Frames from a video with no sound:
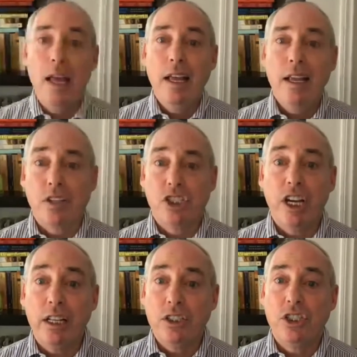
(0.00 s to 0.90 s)
Now, the
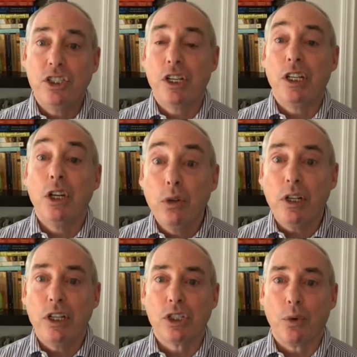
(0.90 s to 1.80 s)
challenge isn't
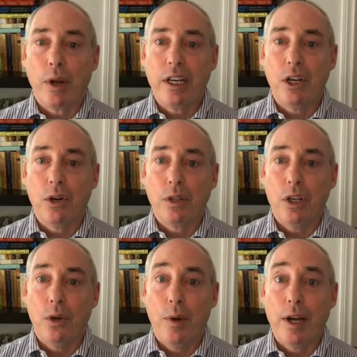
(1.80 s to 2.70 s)
nearly as great here in
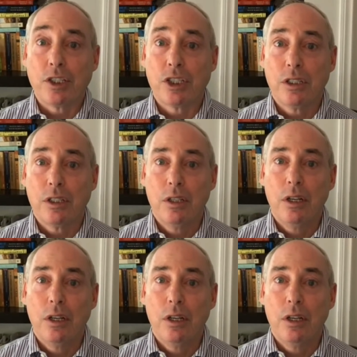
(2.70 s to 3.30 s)
the US,